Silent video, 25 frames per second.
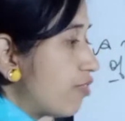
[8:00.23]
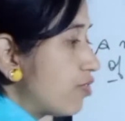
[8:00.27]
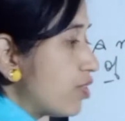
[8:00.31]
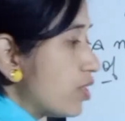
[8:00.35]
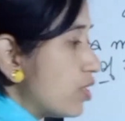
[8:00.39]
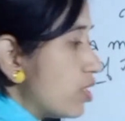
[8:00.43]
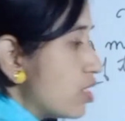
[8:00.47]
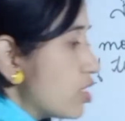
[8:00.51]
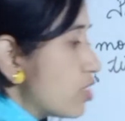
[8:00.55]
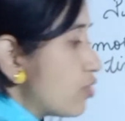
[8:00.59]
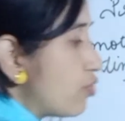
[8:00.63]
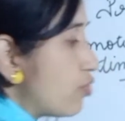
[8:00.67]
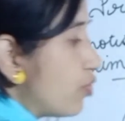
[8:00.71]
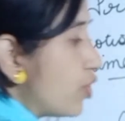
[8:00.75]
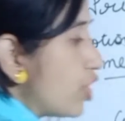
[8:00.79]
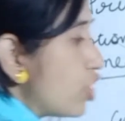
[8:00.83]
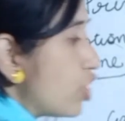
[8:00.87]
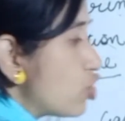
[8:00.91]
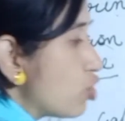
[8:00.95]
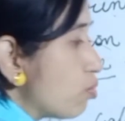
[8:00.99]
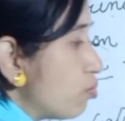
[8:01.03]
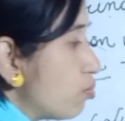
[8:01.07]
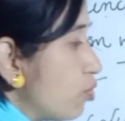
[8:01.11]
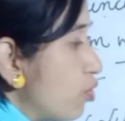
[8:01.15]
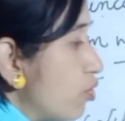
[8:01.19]
this free
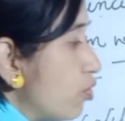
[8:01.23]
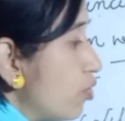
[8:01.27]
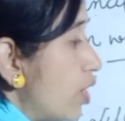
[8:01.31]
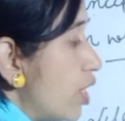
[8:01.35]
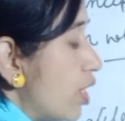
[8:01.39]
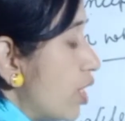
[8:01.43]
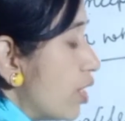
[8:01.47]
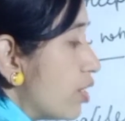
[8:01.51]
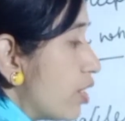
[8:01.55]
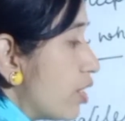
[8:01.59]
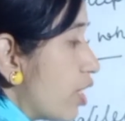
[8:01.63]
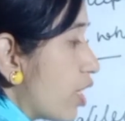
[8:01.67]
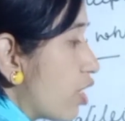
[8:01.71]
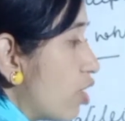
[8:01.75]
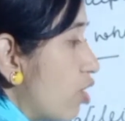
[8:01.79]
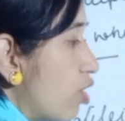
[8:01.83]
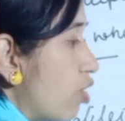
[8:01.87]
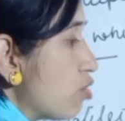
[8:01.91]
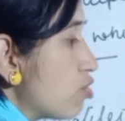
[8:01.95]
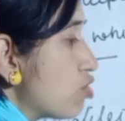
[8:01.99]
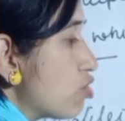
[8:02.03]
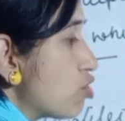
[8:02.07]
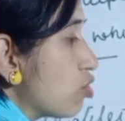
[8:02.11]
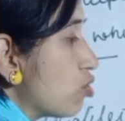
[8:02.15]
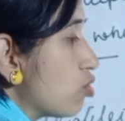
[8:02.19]
to move, they
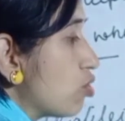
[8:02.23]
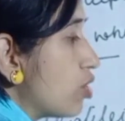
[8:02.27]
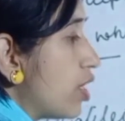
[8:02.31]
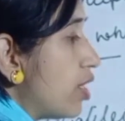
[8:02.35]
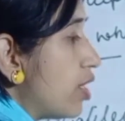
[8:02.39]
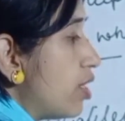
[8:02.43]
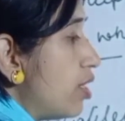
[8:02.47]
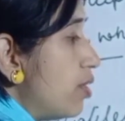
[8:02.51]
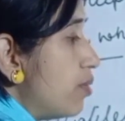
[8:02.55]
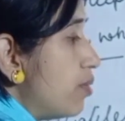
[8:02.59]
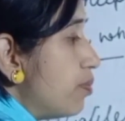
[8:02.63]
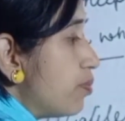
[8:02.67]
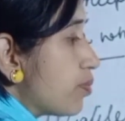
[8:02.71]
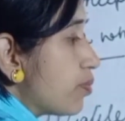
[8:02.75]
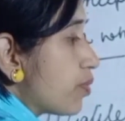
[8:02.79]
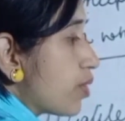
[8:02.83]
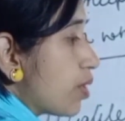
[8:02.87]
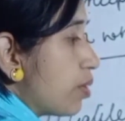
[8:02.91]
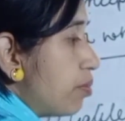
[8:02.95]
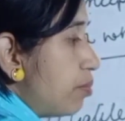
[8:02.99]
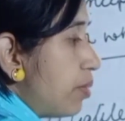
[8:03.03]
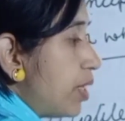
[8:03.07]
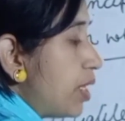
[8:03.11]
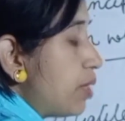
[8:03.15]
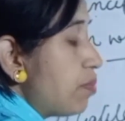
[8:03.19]
go to their
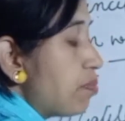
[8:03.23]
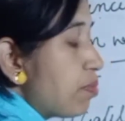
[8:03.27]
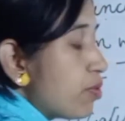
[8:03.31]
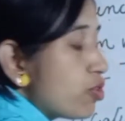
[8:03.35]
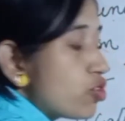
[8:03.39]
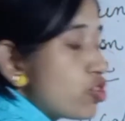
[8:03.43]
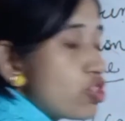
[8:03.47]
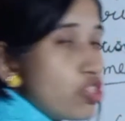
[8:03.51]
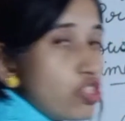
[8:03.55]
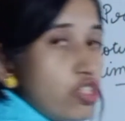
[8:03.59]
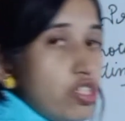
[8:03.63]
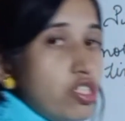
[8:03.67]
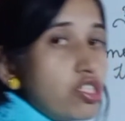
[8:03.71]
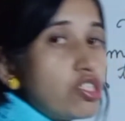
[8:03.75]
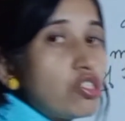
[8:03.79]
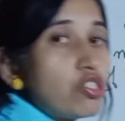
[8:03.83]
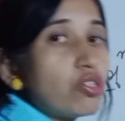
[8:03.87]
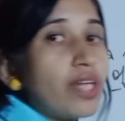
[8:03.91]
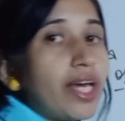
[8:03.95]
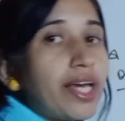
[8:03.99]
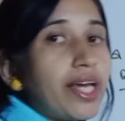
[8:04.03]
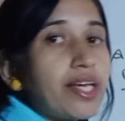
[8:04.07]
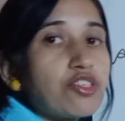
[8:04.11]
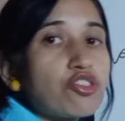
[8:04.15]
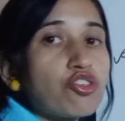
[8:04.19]
mean position to
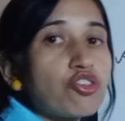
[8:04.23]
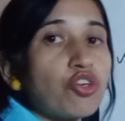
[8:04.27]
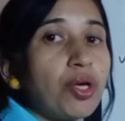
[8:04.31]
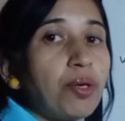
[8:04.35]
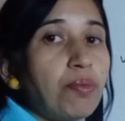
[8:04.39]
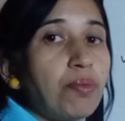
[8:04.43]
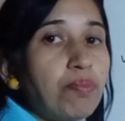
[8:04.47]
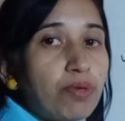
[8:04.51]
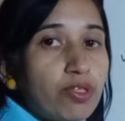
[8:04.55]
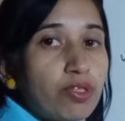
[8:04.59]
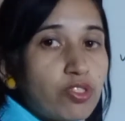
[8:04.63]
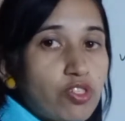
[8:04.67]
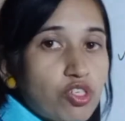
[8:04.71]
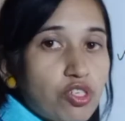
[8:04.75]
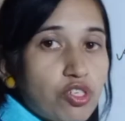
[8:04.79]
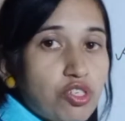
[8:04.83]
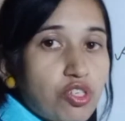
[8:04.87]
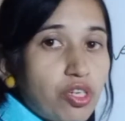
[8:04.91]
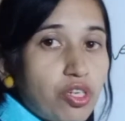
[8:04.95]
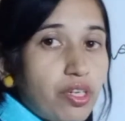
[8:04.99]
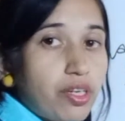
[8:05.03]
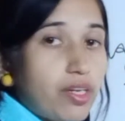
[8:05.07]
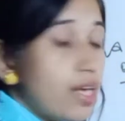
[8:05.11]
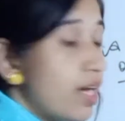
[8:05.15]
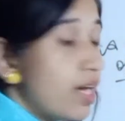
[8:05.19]
the extreme
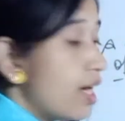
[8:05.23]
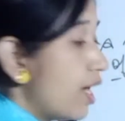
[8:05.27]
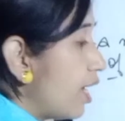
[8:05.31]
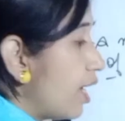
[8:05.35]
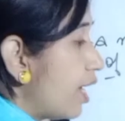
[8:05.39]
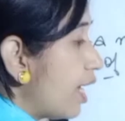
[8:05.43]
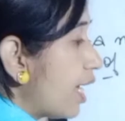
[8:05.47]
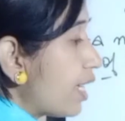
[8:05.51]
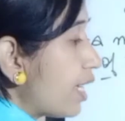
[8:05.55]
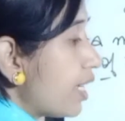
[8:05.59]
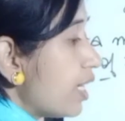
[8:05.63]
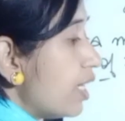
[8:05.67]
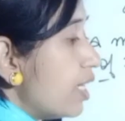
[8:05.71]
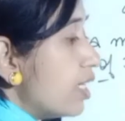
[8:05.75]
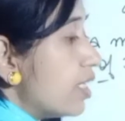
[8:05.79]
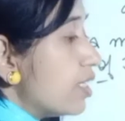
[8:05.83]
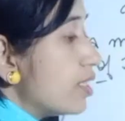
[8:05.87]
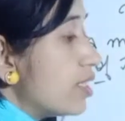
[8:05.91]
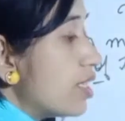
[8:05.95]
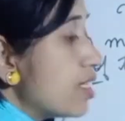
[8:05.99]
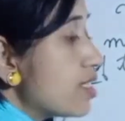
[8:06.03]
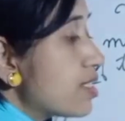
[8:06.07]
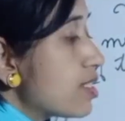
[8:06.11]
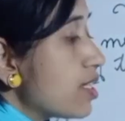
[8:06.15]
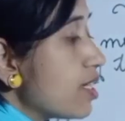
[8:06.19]
position. Like
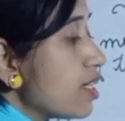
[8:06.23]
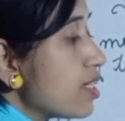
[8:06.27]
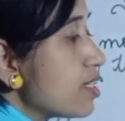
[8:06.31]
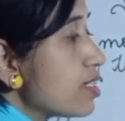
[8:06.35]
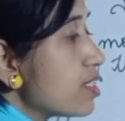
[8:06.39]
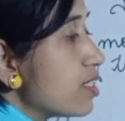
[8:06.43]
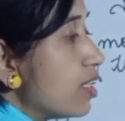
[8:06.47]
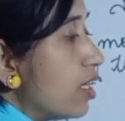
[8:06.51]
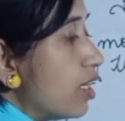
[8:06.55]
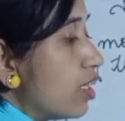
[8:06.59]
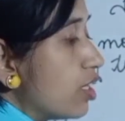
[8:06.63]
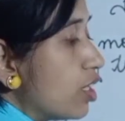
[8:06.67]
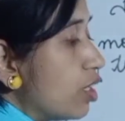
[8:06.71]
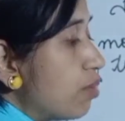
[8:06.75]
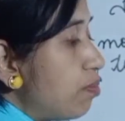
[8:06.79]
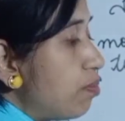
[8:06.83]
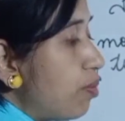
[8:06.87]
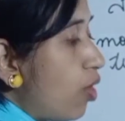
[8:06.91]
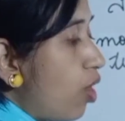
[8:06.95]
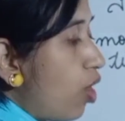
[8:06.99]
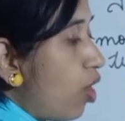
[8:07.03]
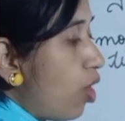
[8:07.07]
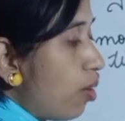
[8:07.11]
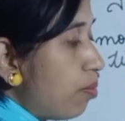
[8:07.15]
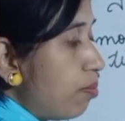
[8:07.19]
this is the
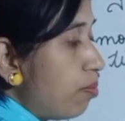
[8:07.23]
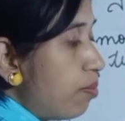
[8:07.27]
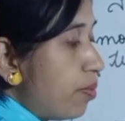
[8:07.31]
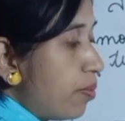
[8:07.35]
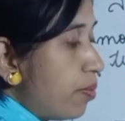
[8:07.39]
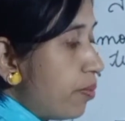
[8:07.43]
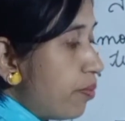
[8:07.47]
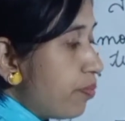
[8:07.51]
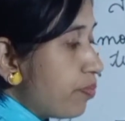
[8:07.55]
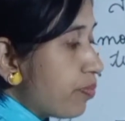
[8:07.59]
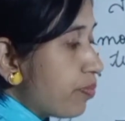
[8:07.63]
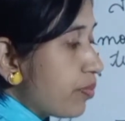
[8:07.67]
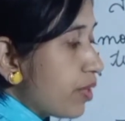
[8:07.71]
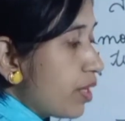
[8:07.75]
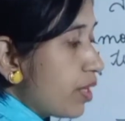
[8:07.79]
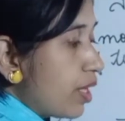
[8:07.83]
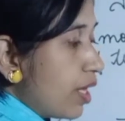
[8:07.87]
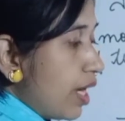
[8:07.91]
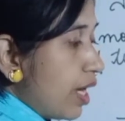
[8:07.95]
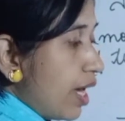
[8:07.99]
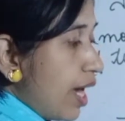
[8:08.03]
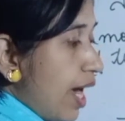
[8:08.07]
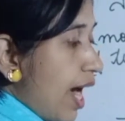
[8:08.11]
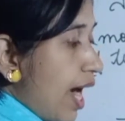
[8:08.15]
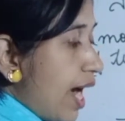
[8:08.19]
bob
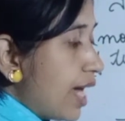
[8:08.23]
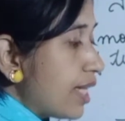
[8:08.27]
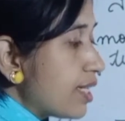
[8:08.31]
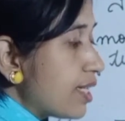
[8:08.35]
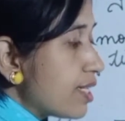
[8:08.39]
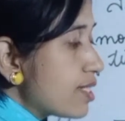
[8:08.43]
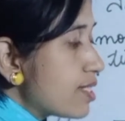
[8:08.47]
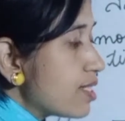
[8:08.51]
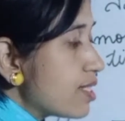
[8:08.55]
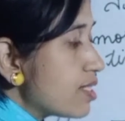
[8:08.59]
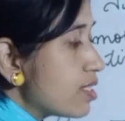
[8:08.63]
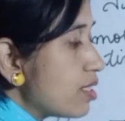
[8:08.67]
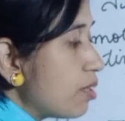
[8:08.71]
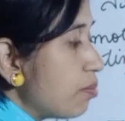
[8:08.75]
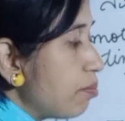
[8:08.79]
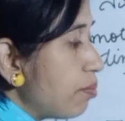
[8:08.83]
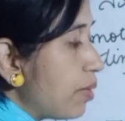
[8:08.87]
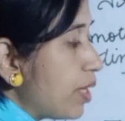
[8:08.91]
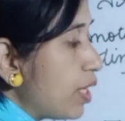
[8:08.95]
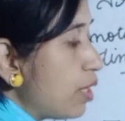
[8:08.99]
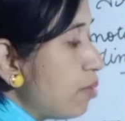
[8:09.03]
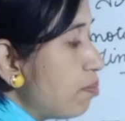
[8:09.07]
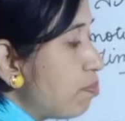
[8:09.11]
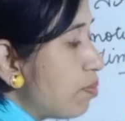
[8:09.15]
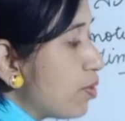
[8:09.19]
and this is the
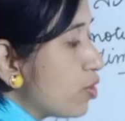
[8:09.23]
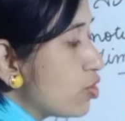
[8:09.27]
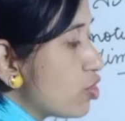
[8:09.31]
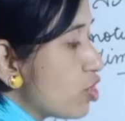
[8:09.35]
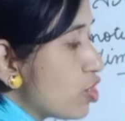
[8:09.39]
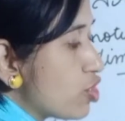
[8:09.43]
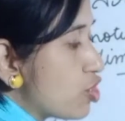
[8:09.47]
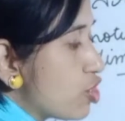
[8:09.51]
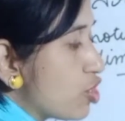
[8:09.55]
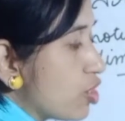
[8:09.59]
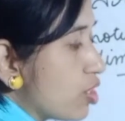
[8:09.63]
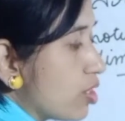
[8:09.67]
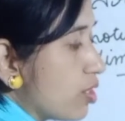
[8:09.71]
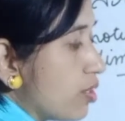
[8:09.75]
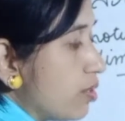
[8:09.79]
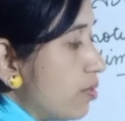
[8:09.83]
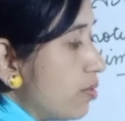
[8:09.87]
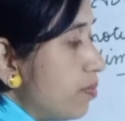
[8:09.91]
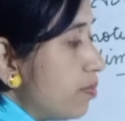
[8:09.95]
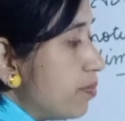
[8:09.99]
mean position.